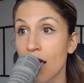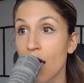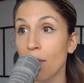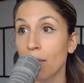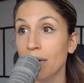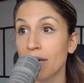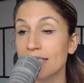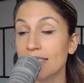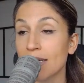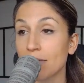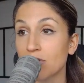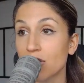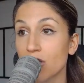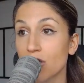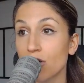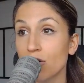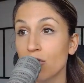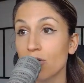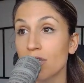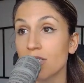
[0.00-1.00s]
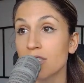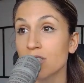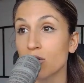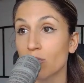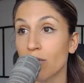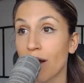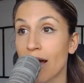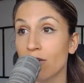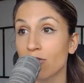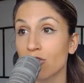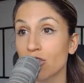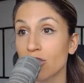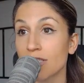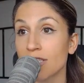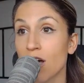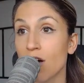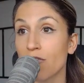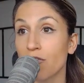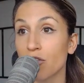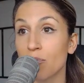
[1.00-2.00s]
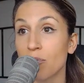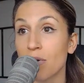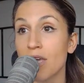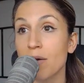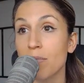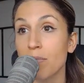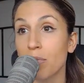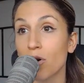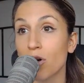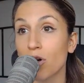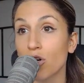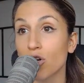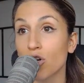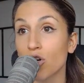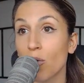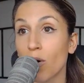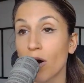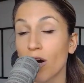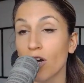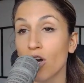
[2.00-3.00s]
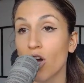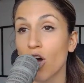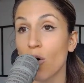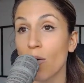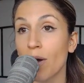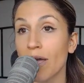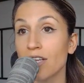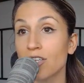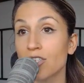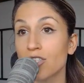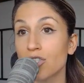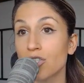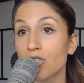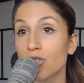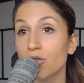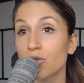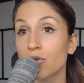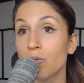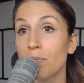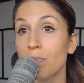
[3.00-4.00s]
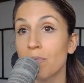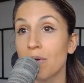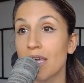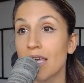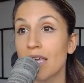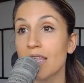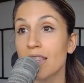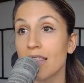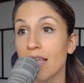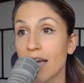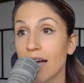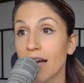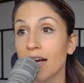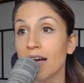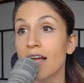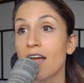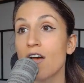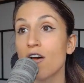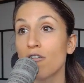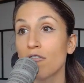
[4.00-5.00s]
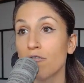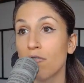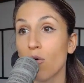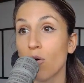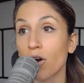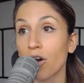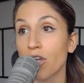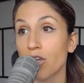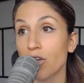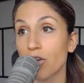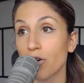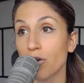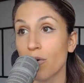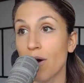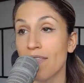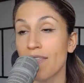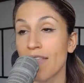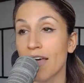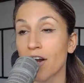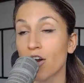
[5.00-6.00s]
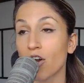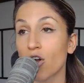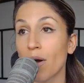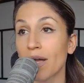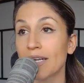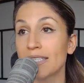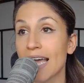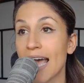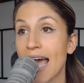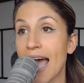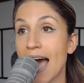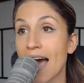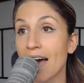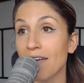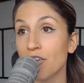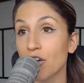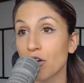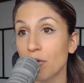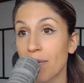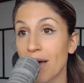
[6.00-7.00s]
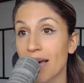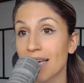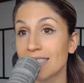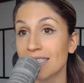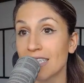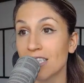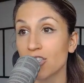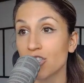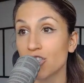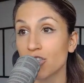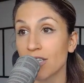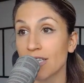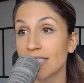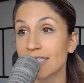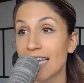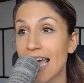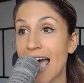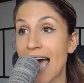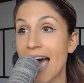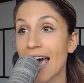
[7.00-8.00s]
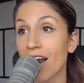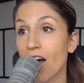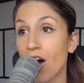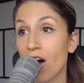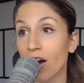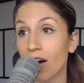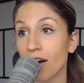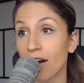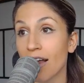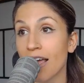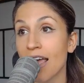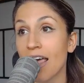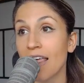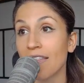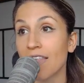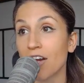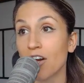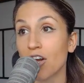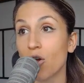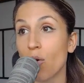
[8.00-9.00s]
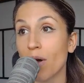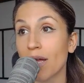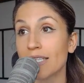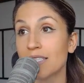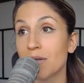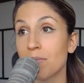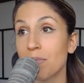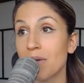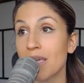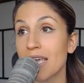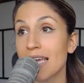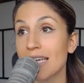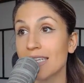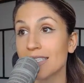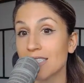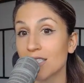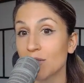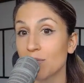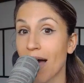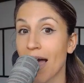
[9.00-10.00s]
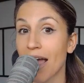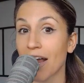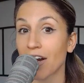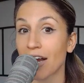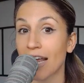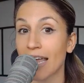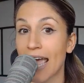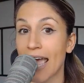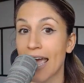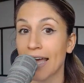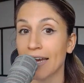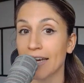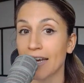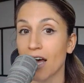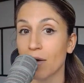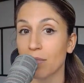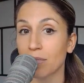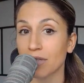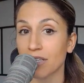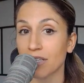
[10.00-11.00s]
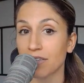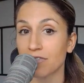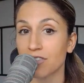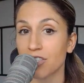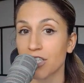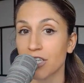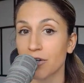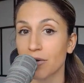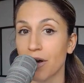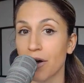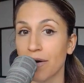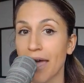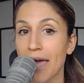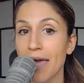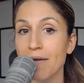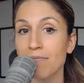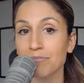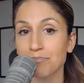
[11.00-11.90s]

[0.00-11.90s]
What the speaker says: but it's up to you to surround yourself with people who are going to be there for you and that are going to have your best interest at heart, that are going to be inspiring and uplift you, okay?